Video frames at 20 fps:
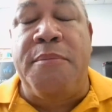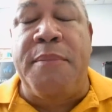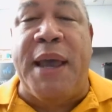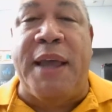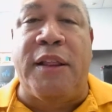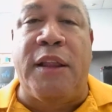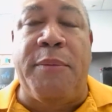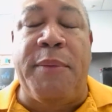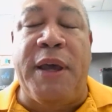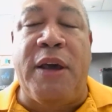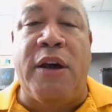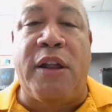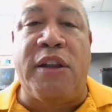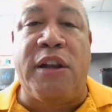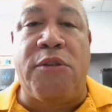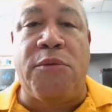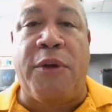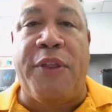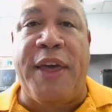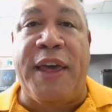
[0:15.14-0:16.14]
mainly
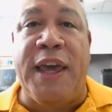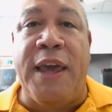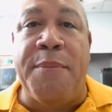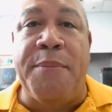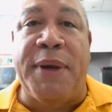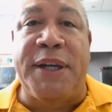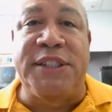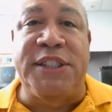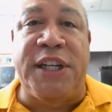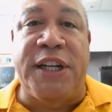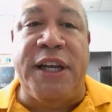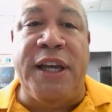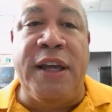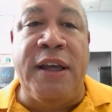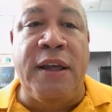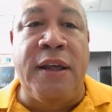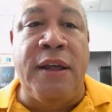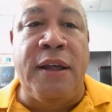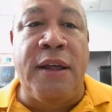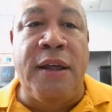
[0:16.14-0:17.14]
because it's where they keep my city.
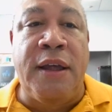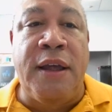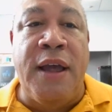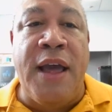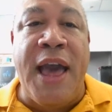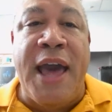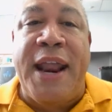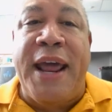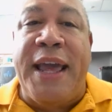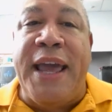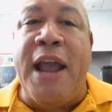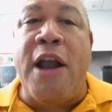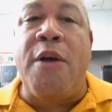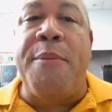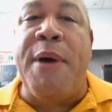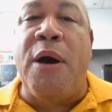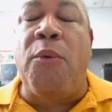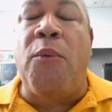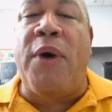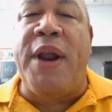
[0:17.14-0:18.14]
And I
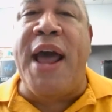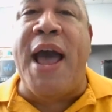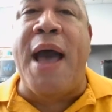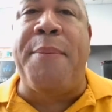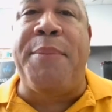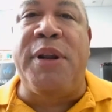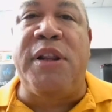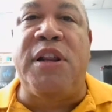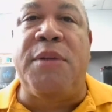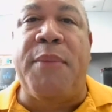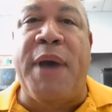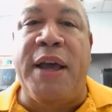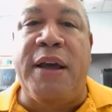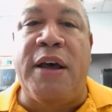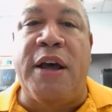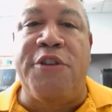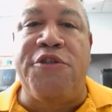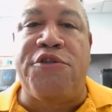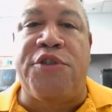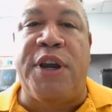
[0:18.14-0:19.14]
care about what happens in my
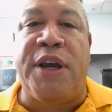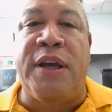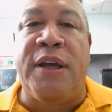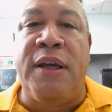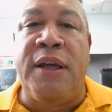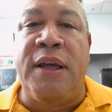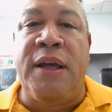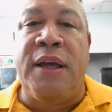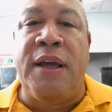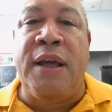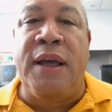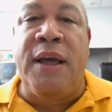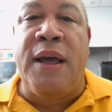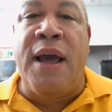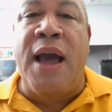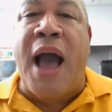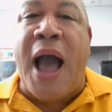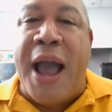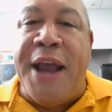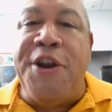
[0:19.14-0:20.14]
country.
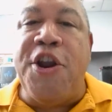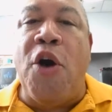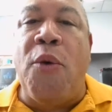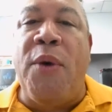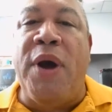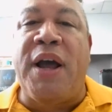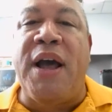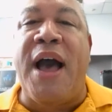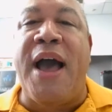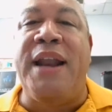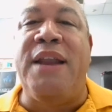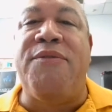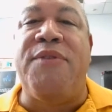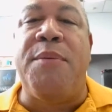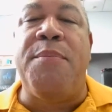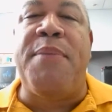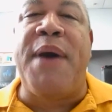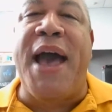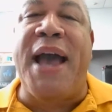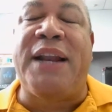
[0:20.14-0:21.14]
I know what kind
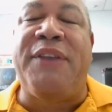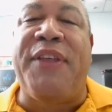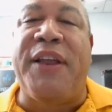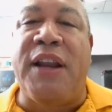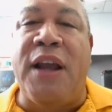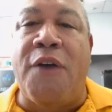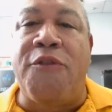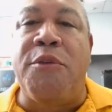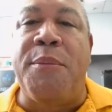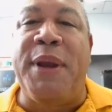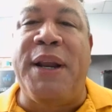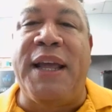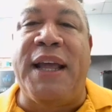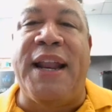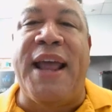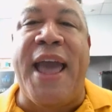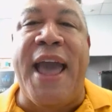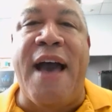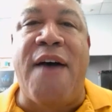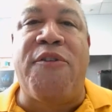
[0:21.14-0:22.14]
of impact the government
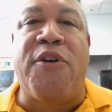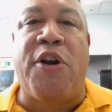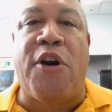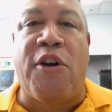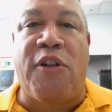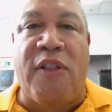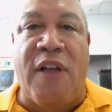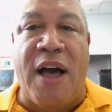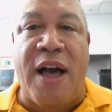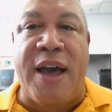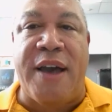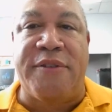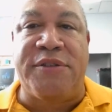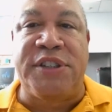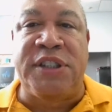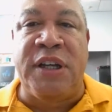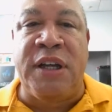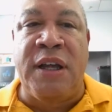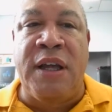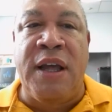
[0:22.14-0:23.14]
can have on our
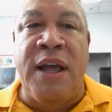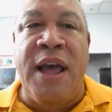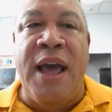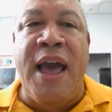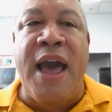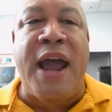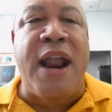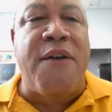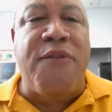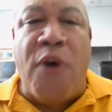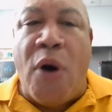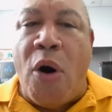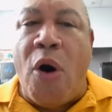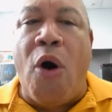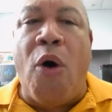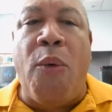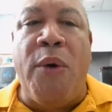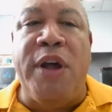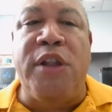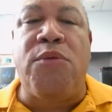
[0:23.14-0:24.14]
lives, and I've
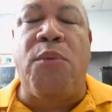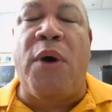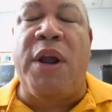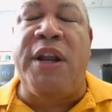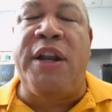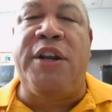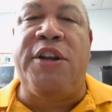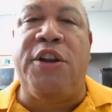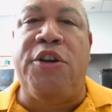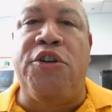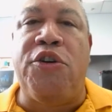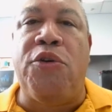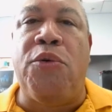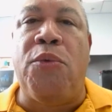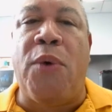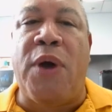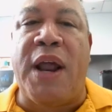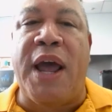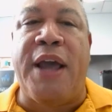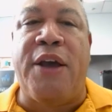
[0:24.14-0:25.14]
always wanted to
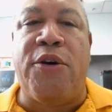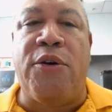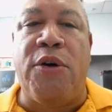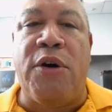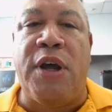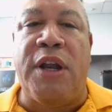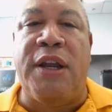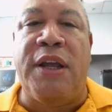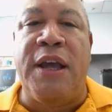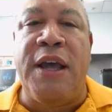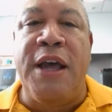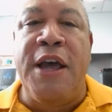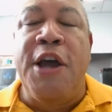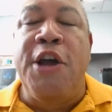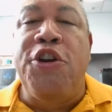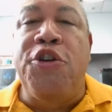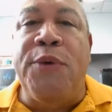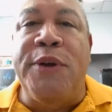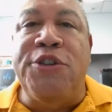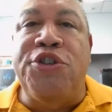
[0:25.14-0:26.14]
do what I could
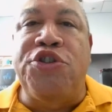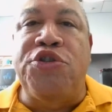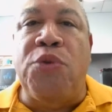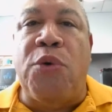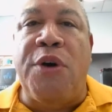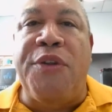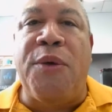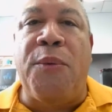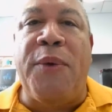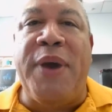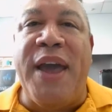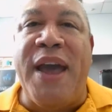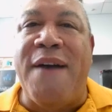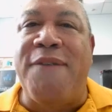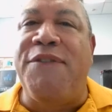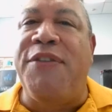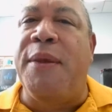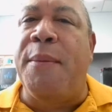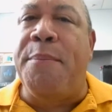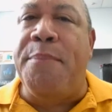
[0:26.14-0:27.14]
to ensure that we
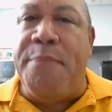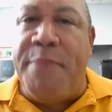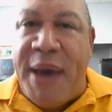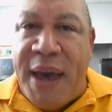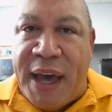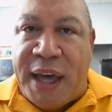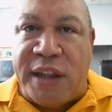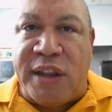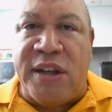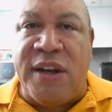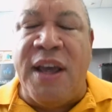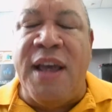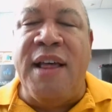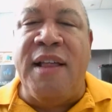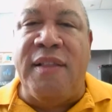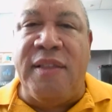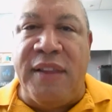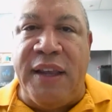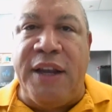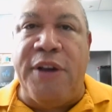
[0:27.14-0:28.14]
have the best
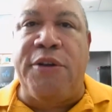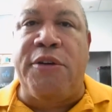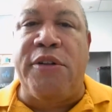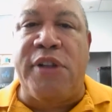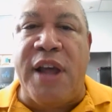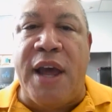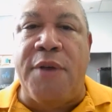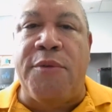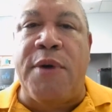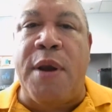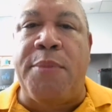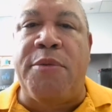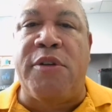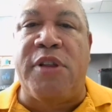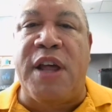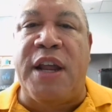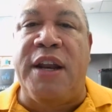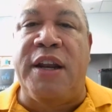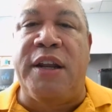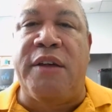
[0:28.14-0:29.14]
leaders and
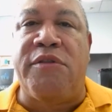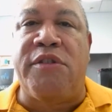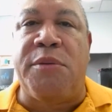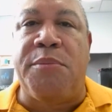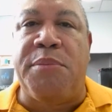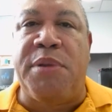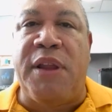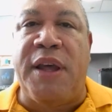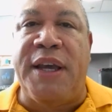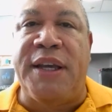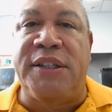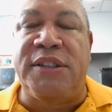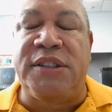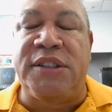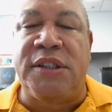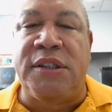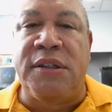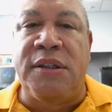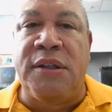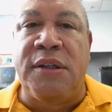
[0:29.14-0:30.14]
representatives in
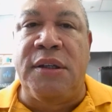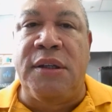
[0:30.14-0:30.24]
place.